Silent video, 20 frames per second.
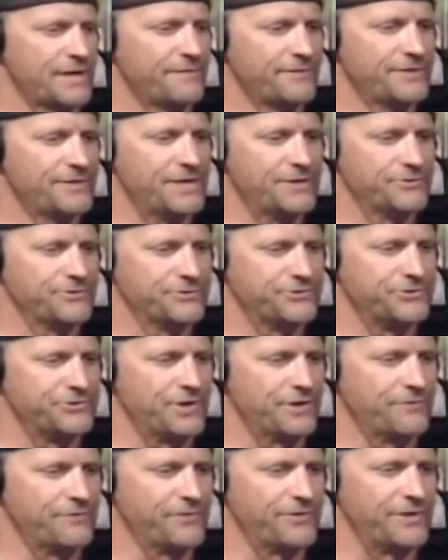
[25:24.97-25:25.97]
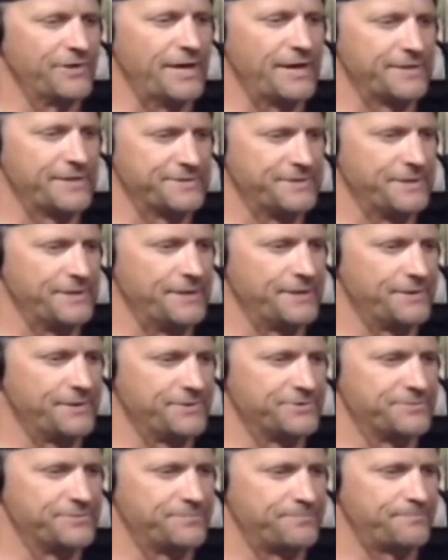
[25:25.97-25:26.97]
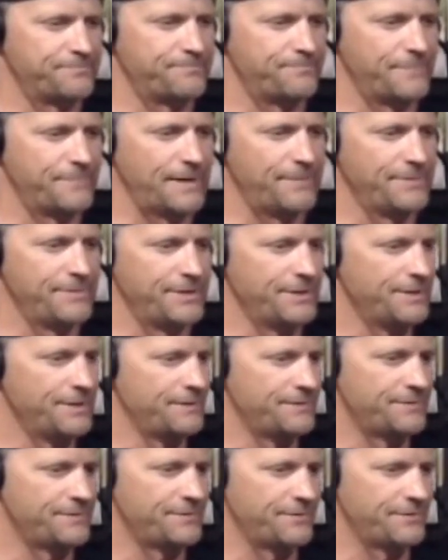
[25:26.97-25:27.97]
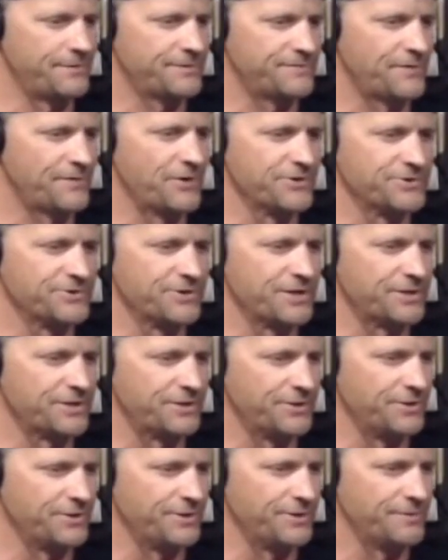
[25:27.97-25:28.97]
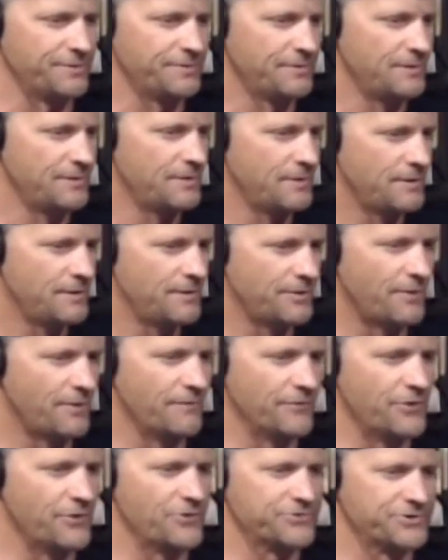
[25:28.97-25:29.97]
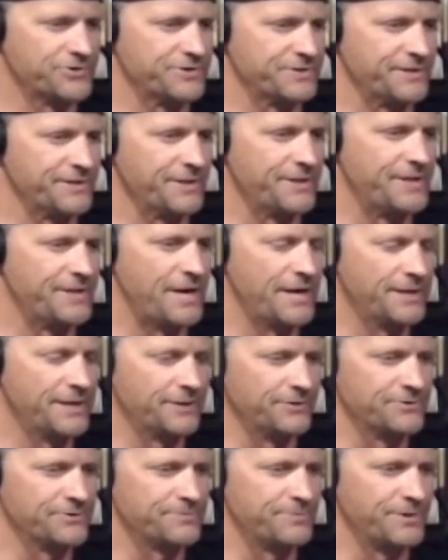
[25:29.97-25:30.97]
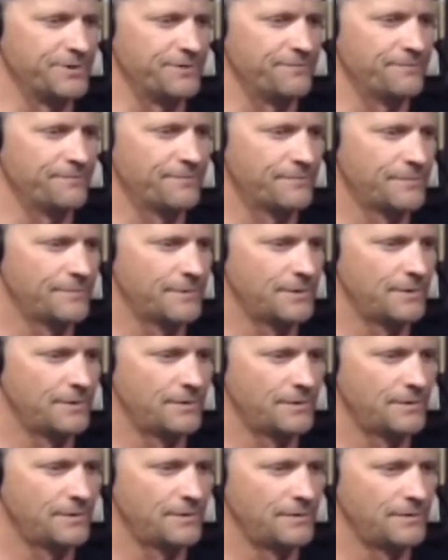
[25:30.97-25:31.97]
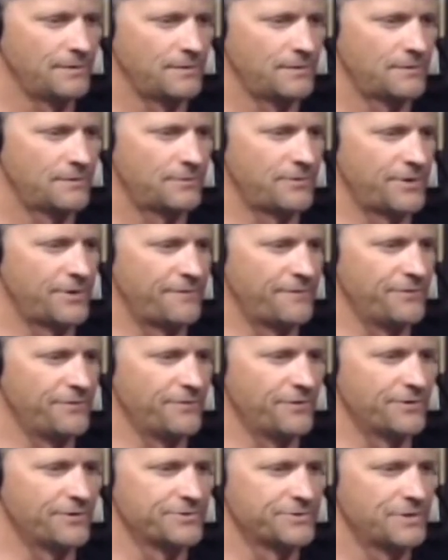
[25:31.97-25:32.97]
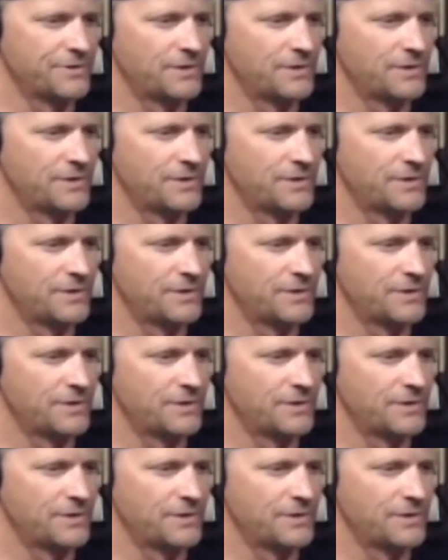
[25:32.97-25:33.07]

a dangerous drug with that, isn't it? There's, I mean, as far as like the, the overdoses and the dying, there's been quite a few of those.